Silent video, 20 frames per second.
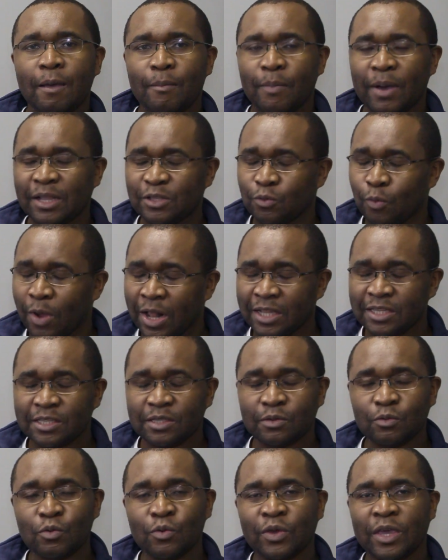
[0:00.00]
But whilst
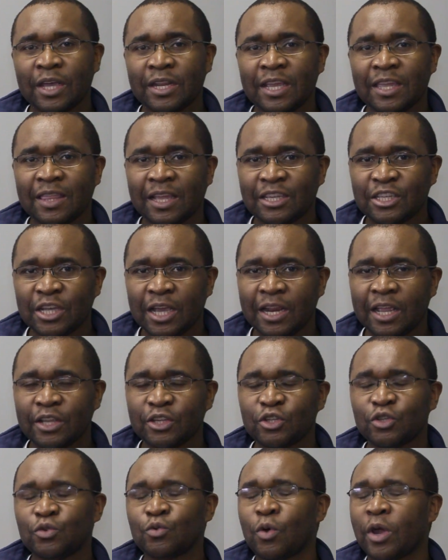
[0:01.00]
you're getting that
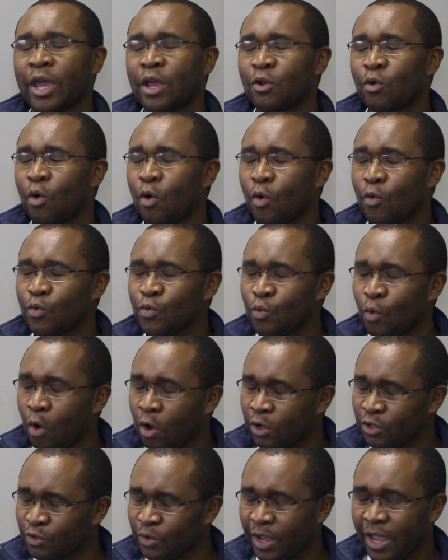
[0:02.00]
challenge, you
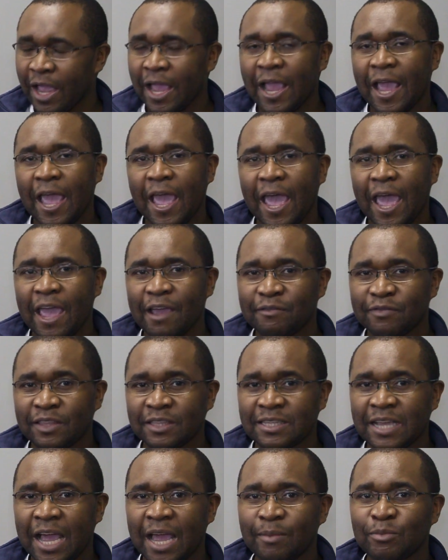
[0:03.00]
also have the
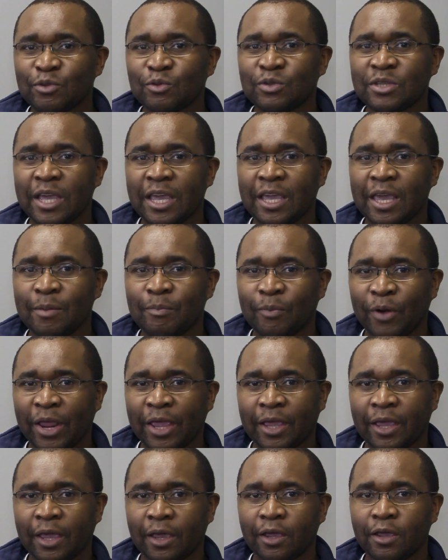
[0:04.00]
time to take a
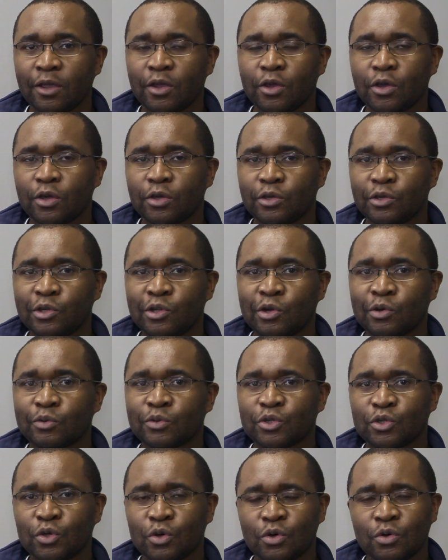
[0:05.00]
break,
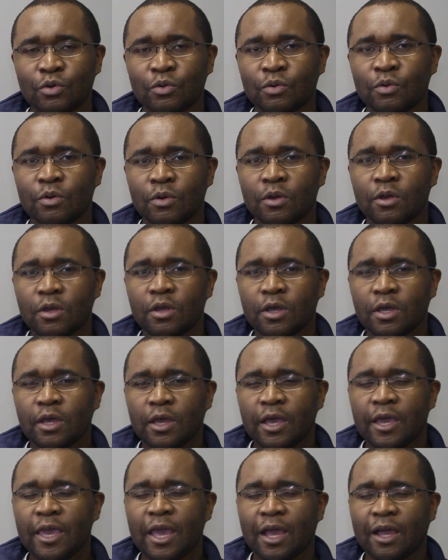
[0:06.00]
So
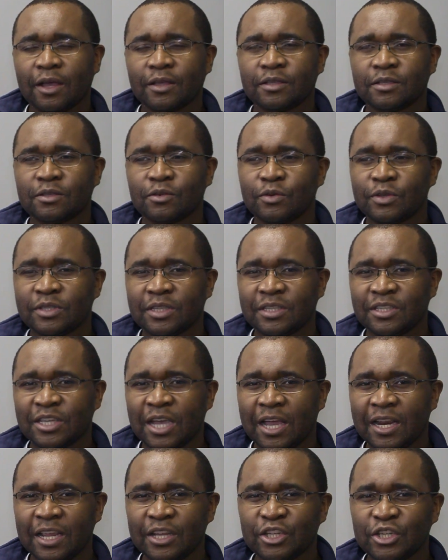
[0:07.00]
it's
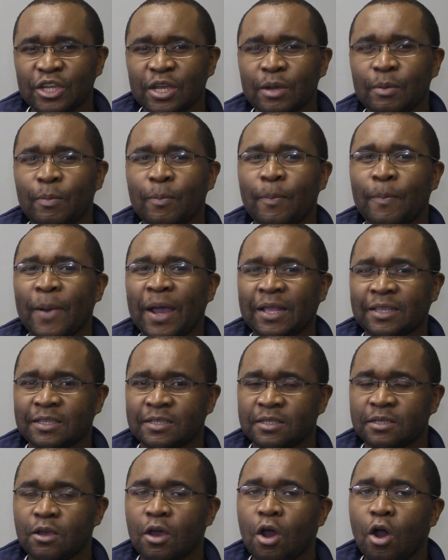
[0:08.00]
challenging, but
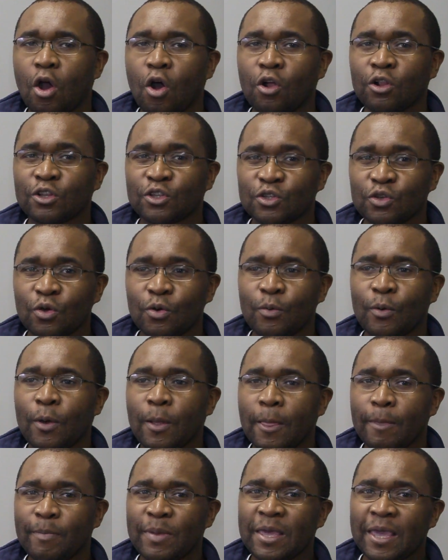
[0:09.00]
also
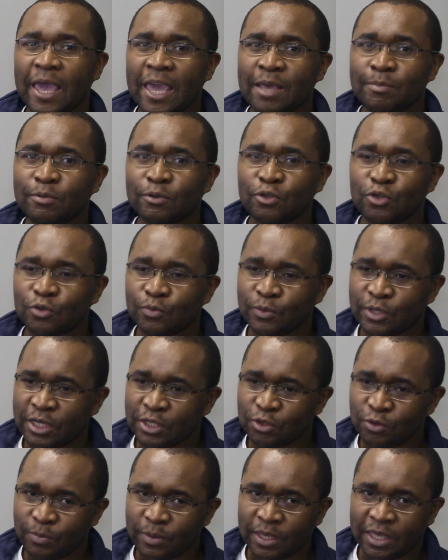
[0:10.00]
being able to
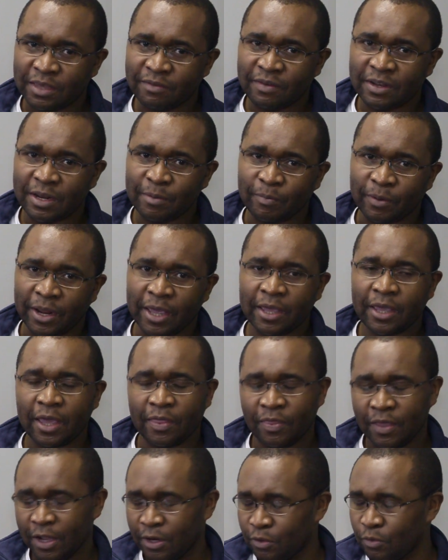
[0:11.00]
just be given a break
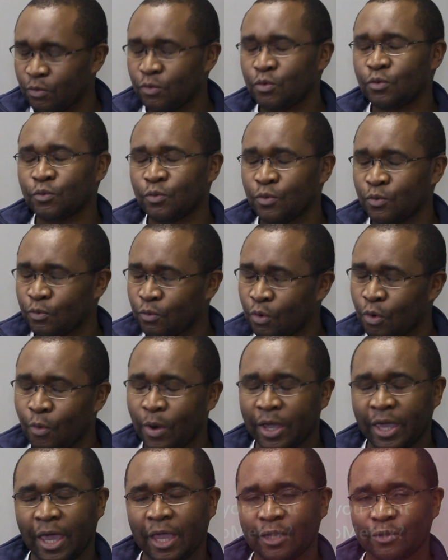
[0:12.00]
and then you go
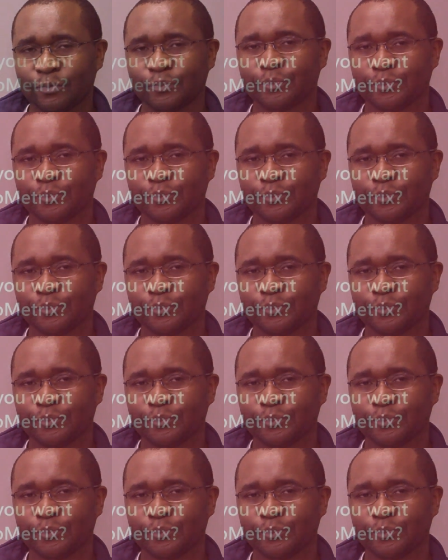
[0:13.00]
again.